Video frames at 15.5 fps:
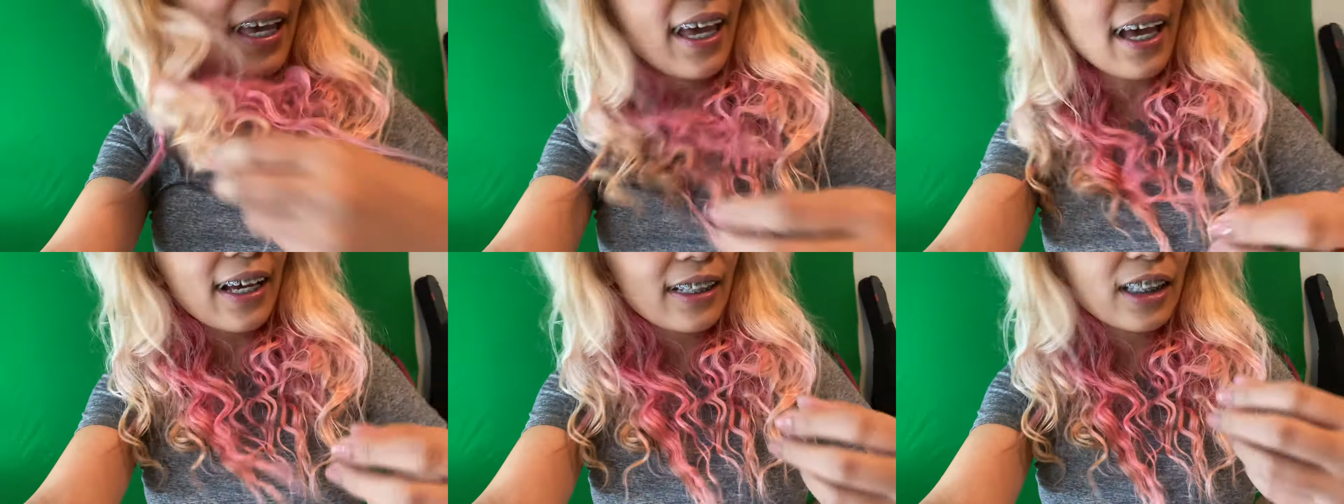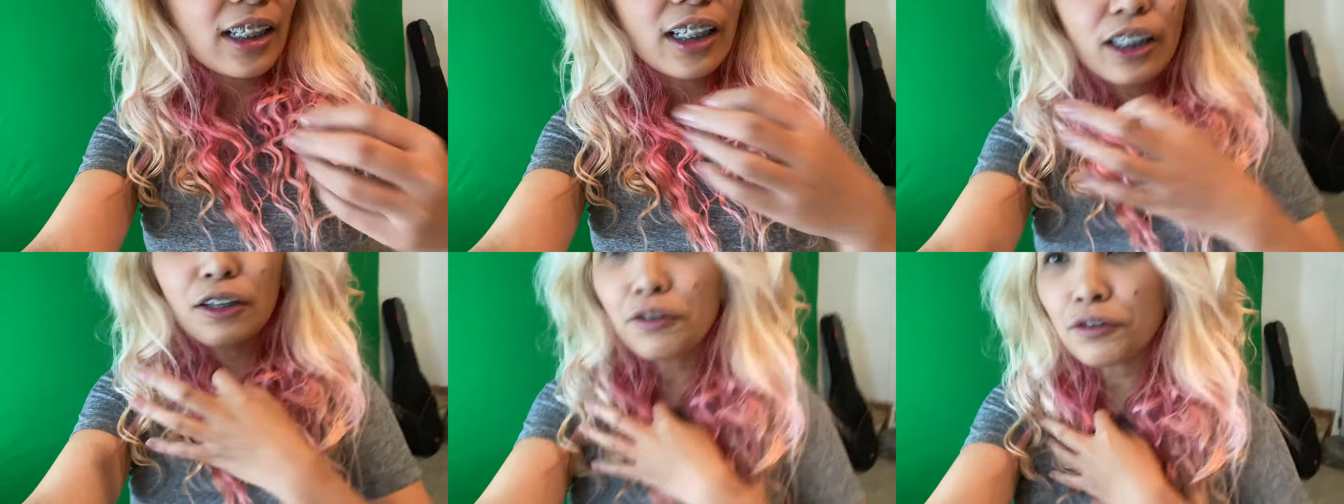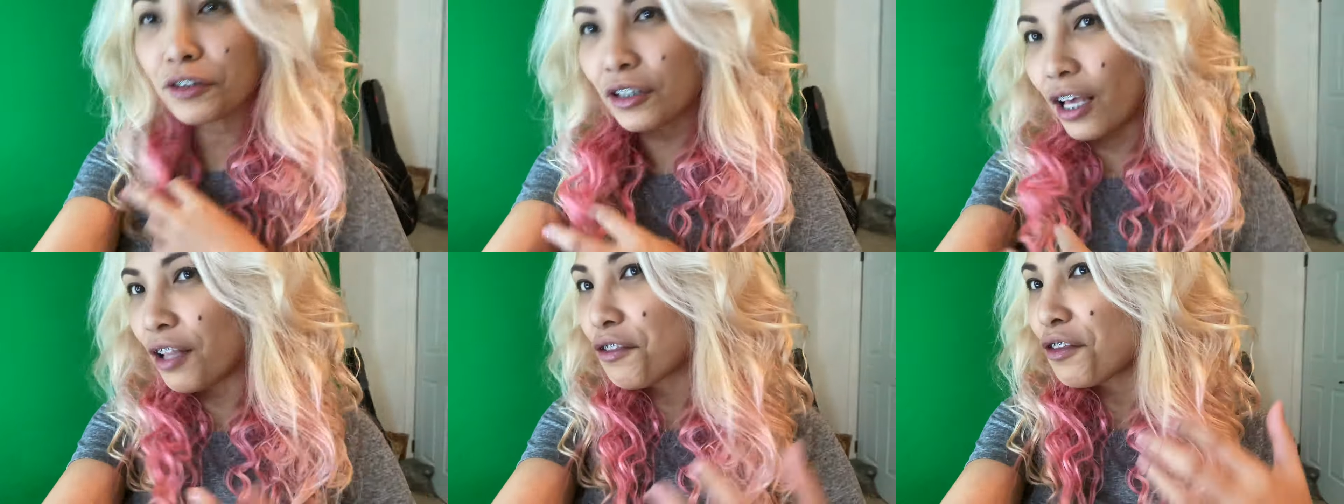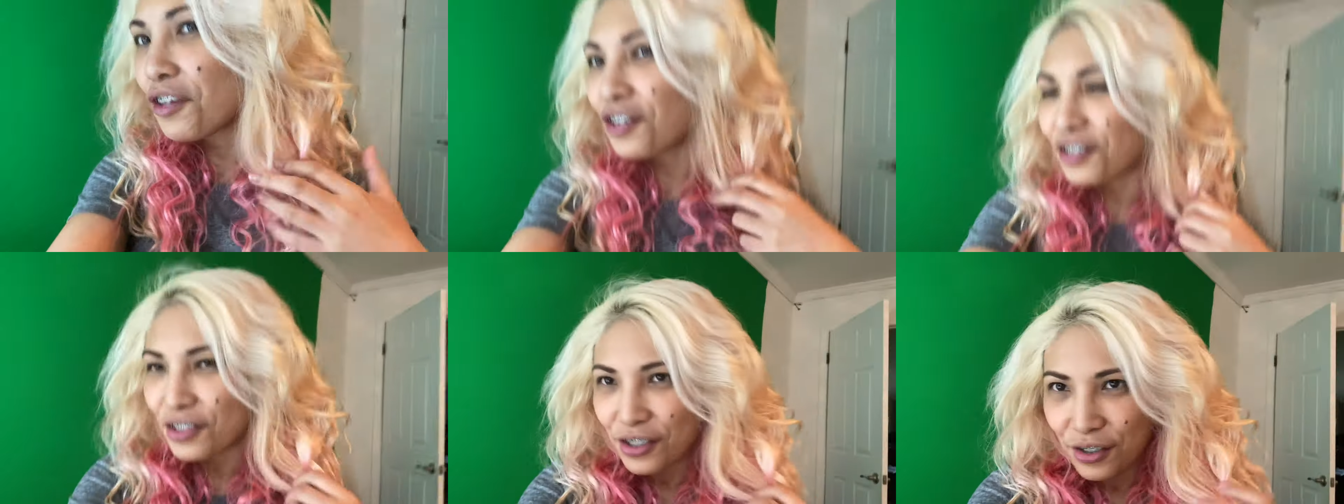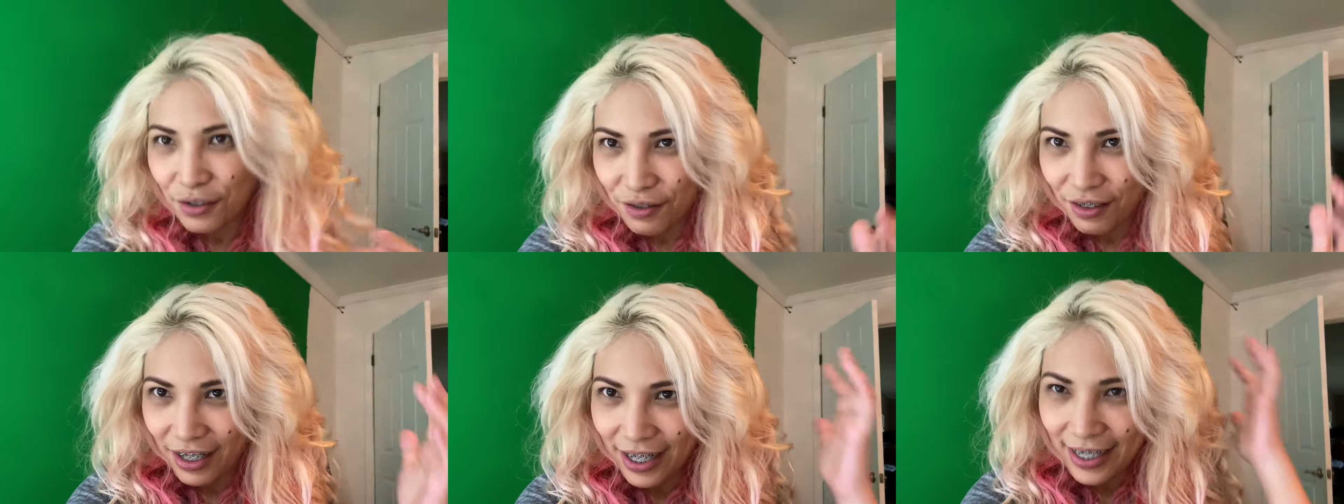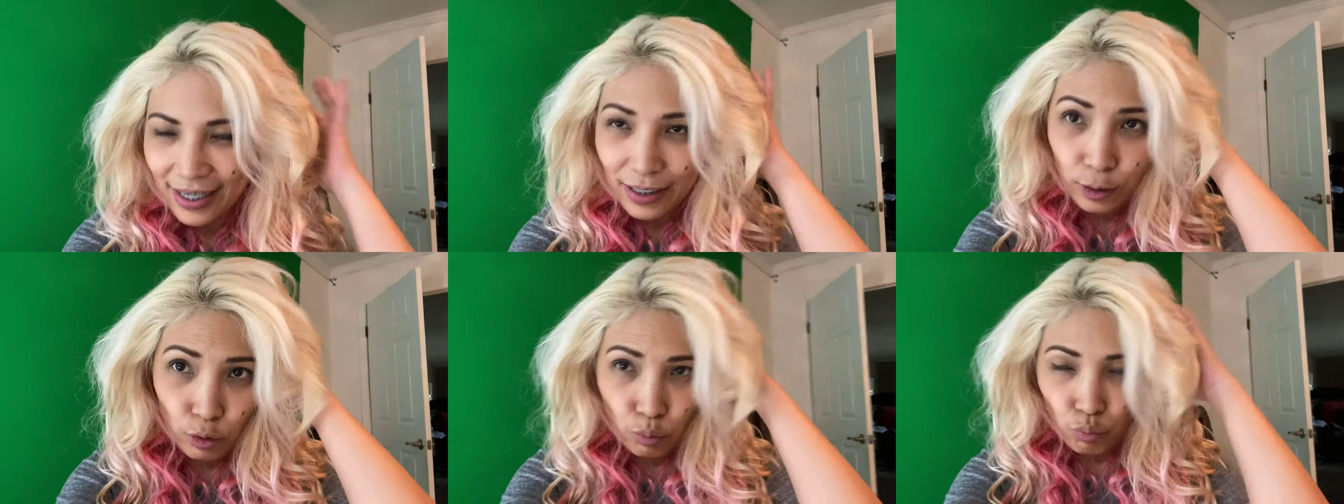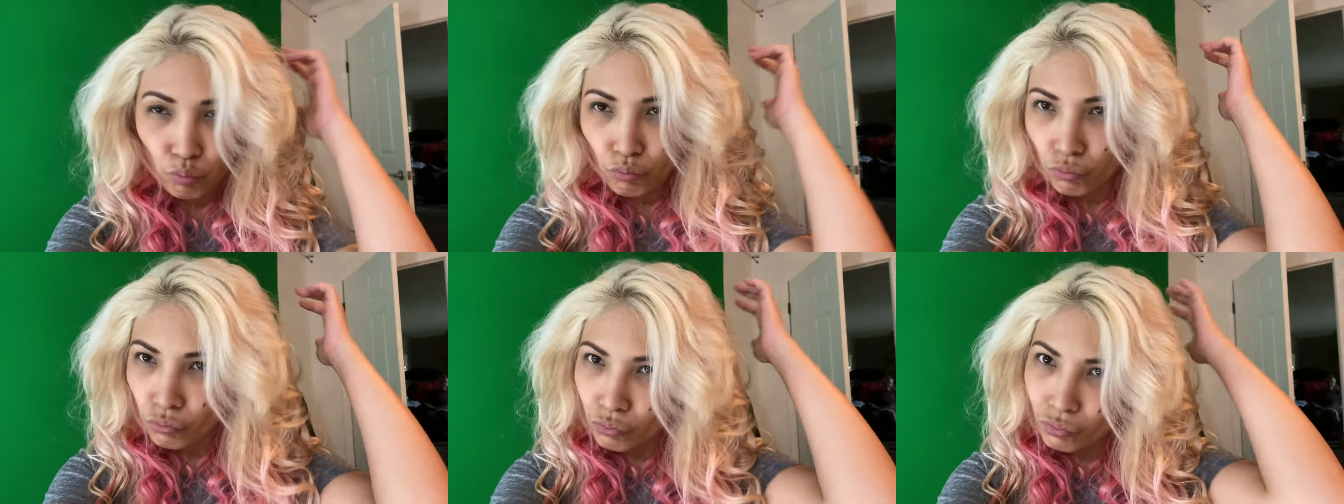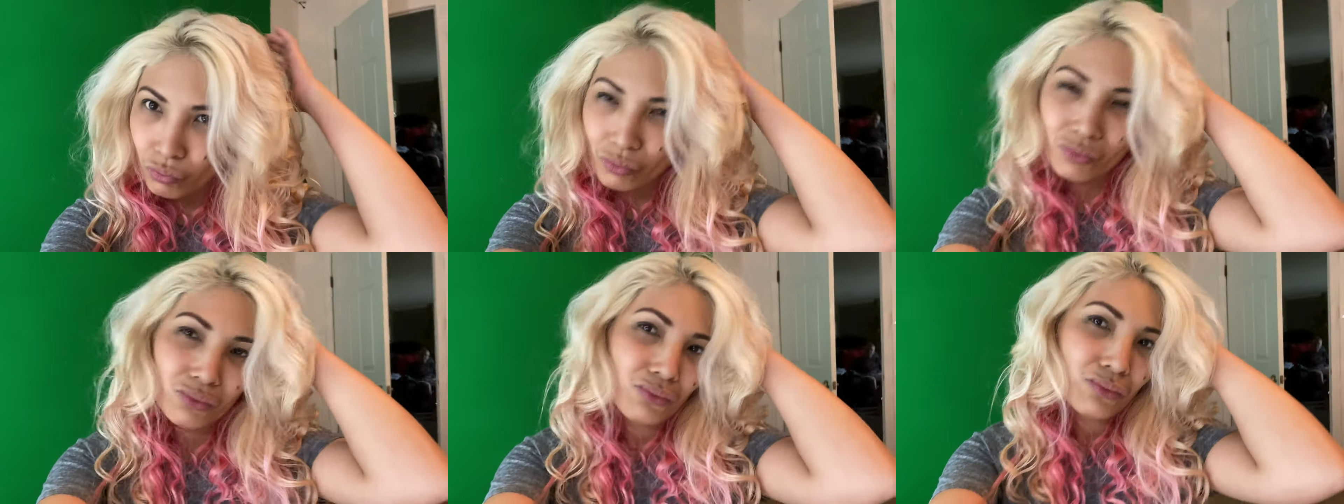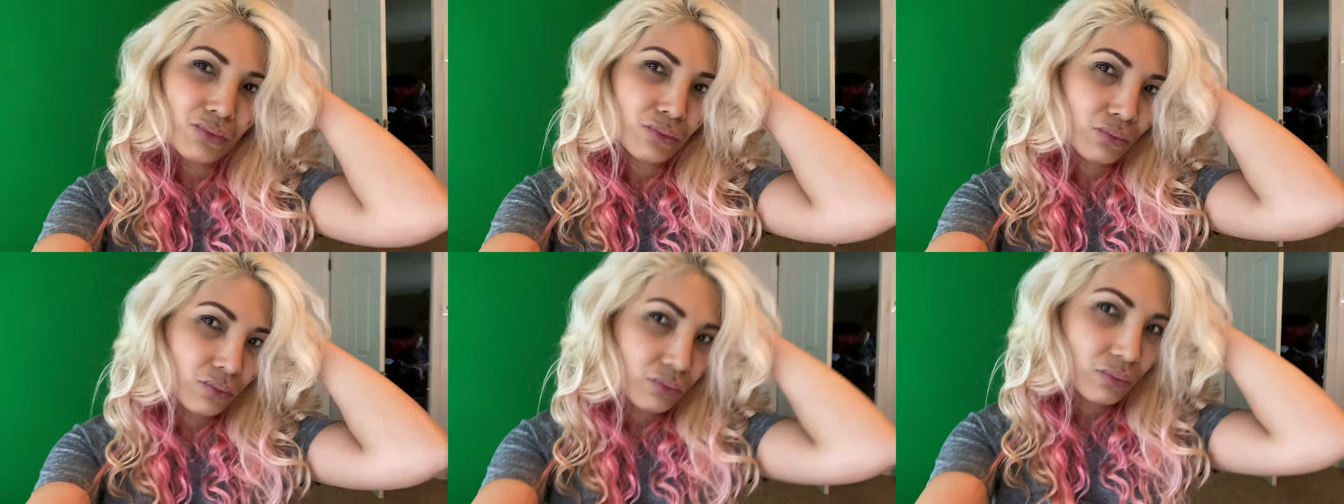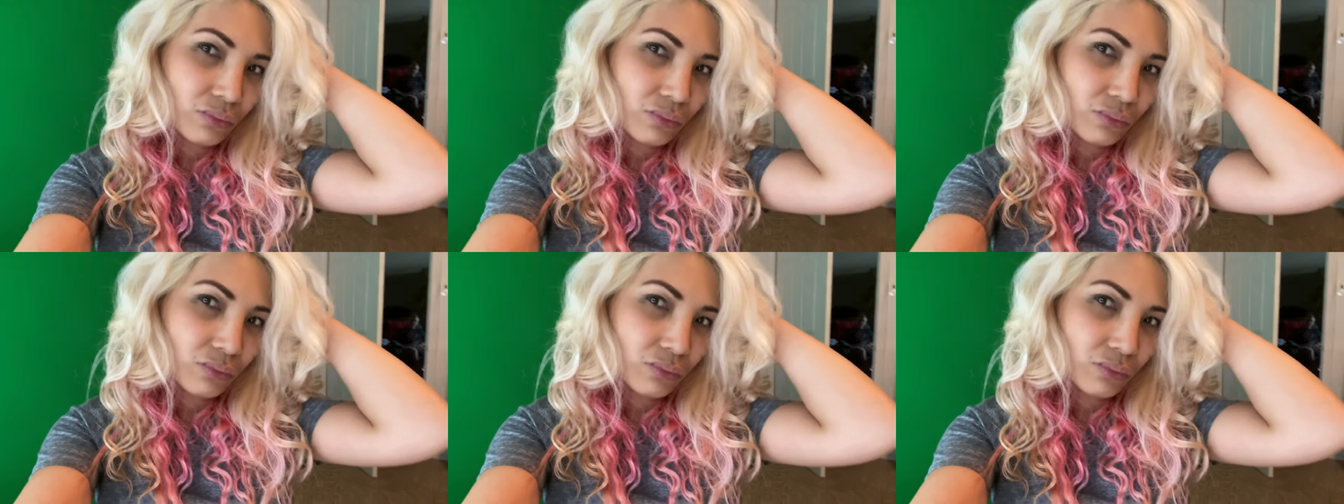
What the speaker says: And it looks healthier too, right? Bye.